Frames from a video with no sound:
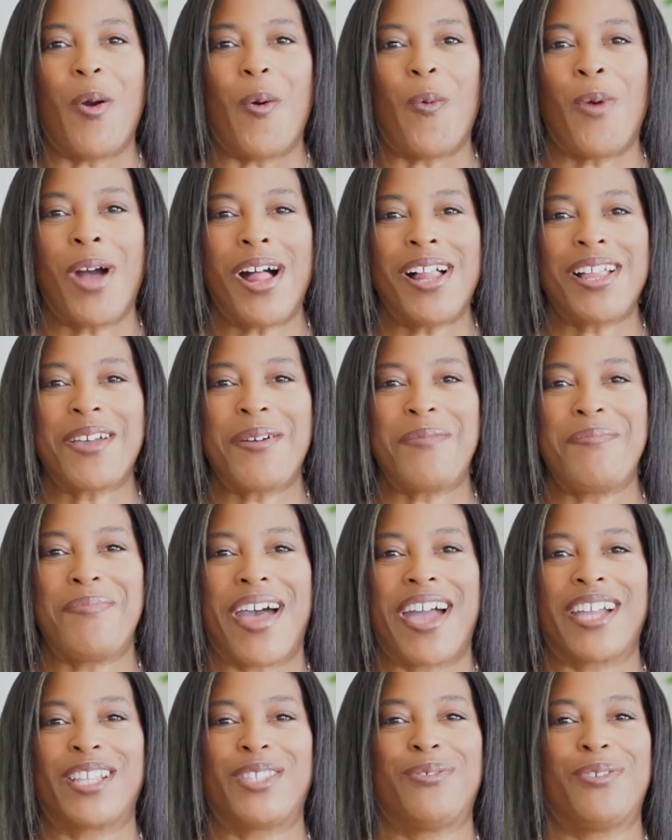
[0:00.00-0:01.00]
Welcome
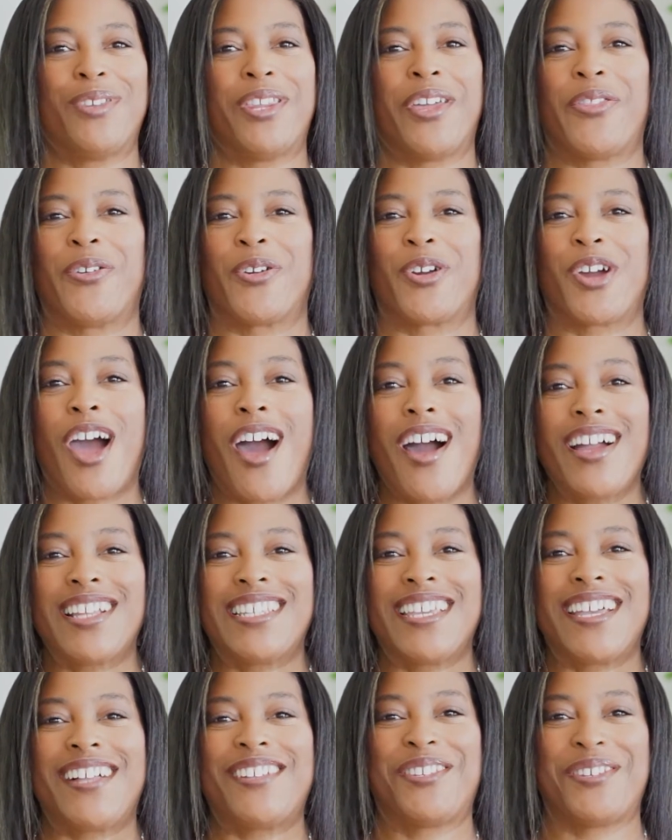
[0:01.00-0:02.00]
back to another
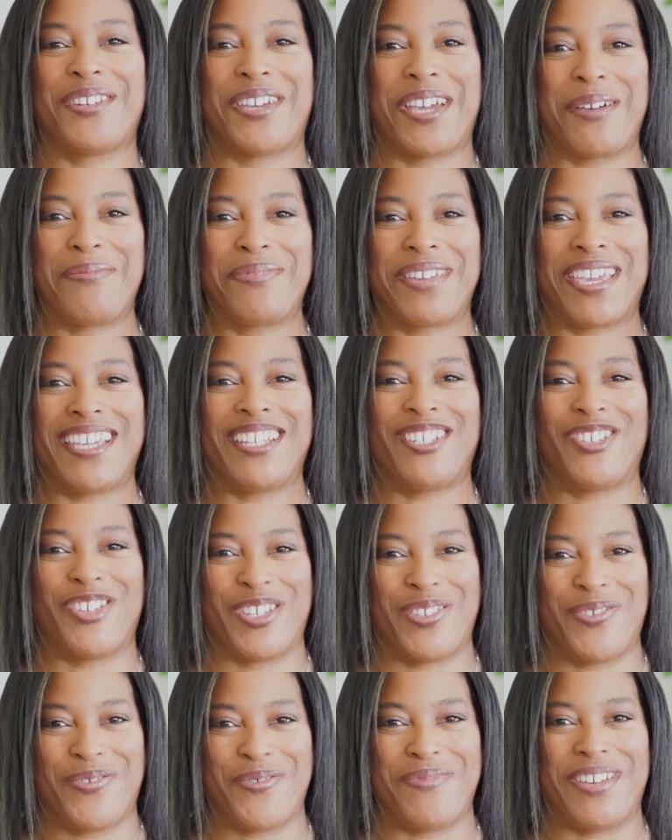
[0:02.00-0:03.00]
cocktail to cupcake
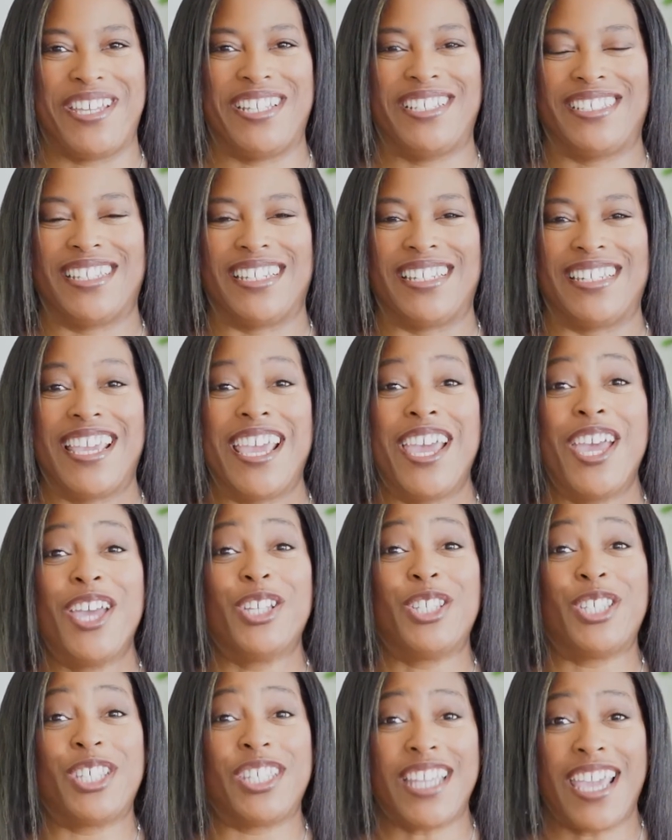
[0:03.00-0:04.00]
transformation.
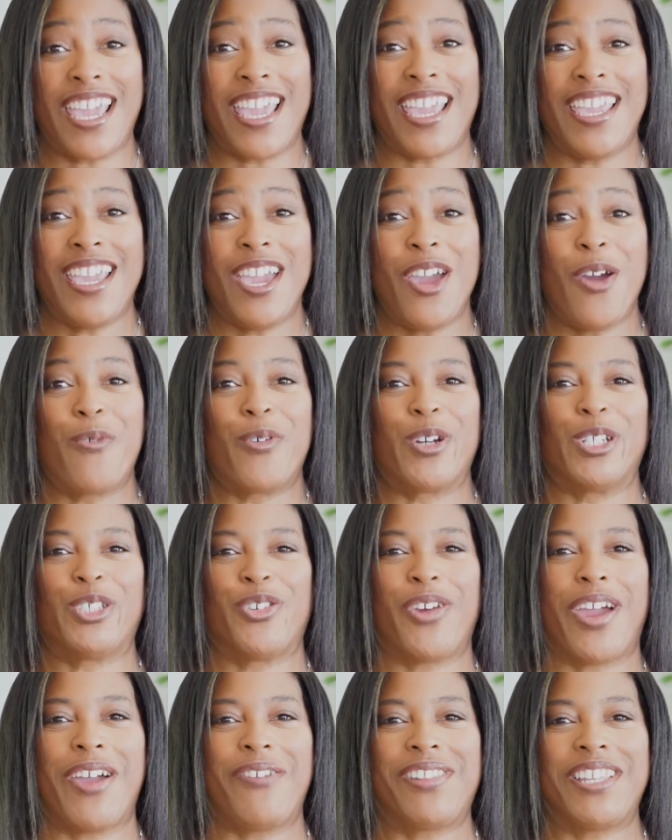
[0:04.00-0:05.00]
Today, we're
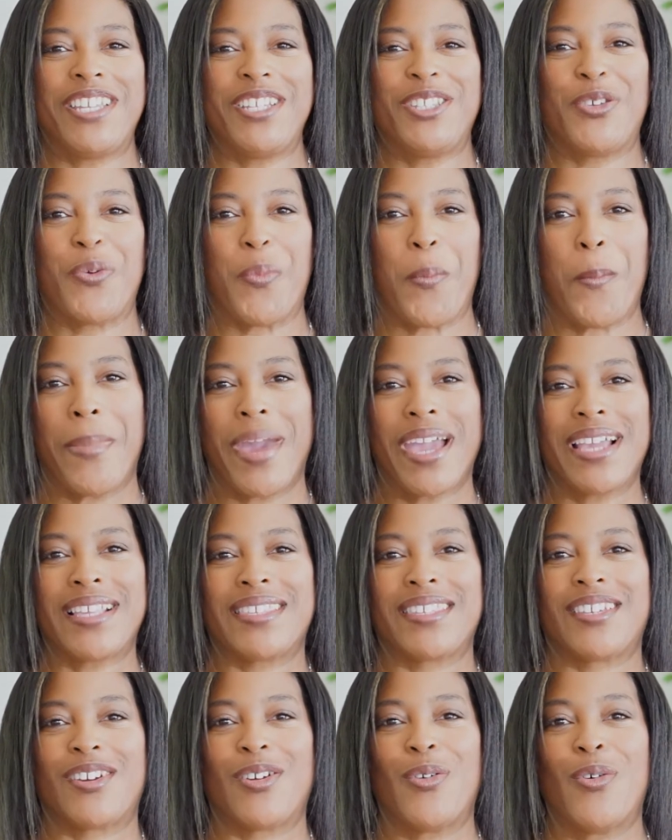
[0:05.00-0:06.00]
traveling to
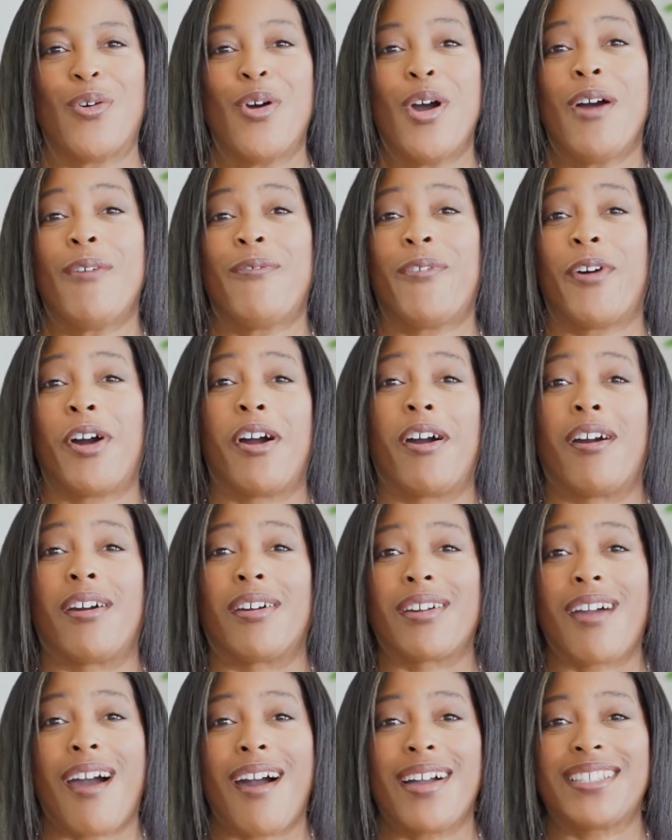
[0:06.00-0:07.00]
Mexico for our
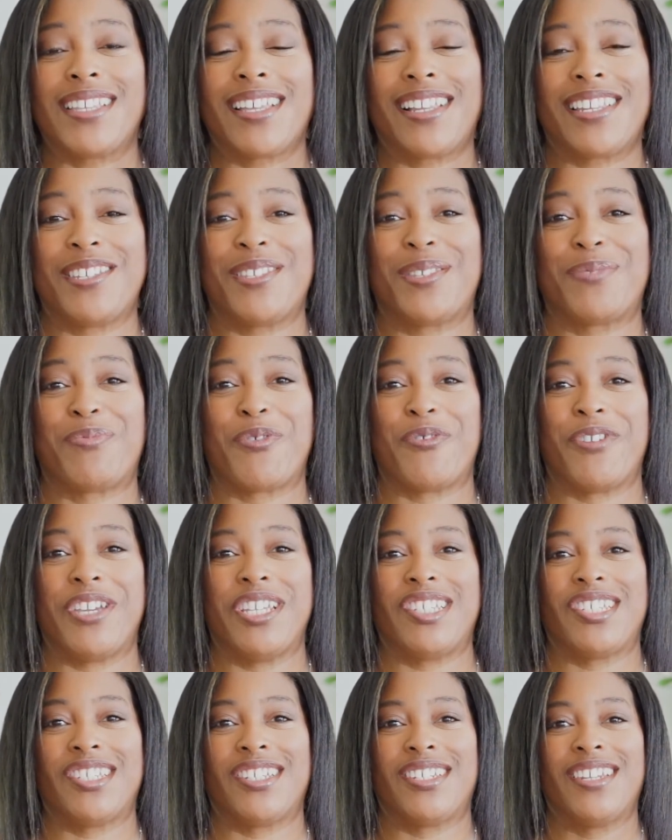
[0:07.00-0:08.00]
cocktail
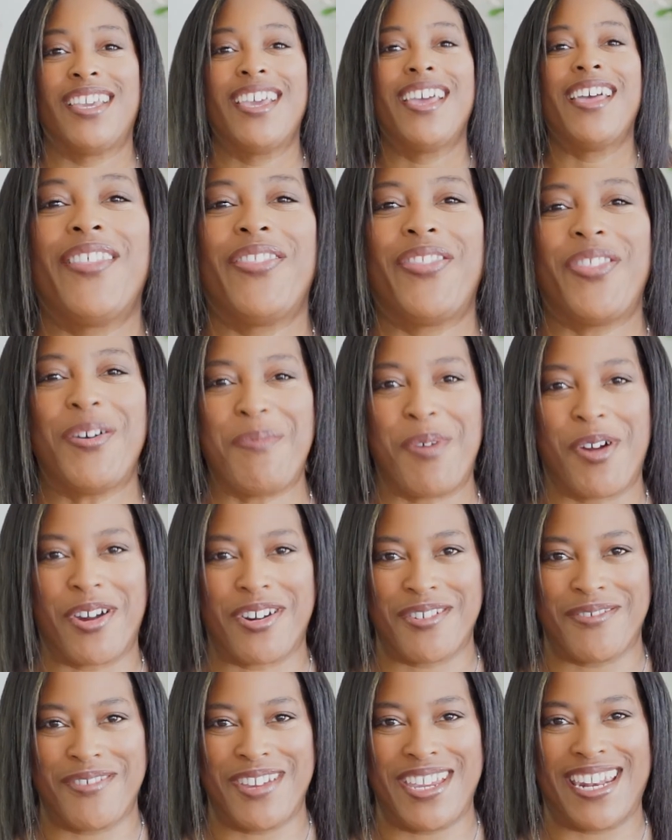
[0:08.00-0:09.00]
inspiration, the
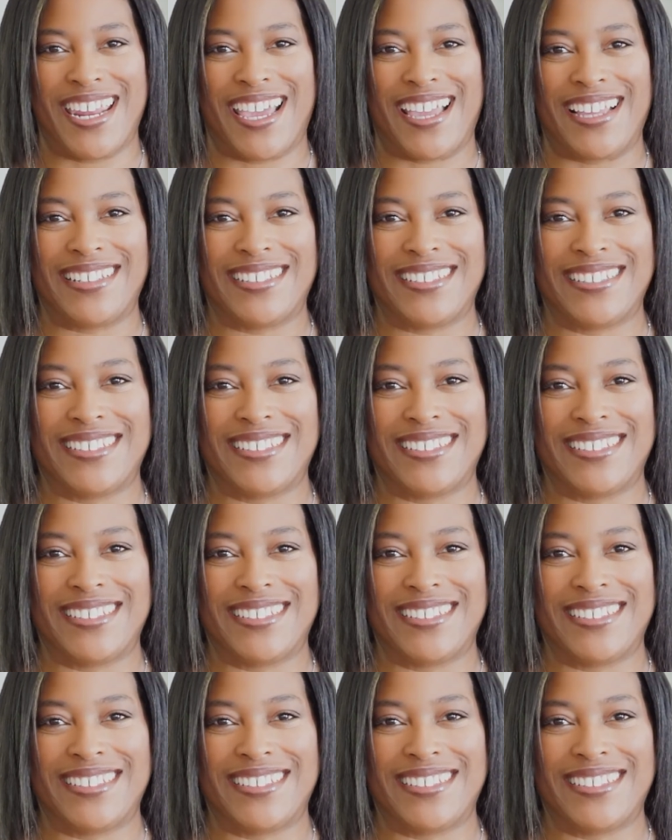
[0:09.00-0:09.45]
Margarita.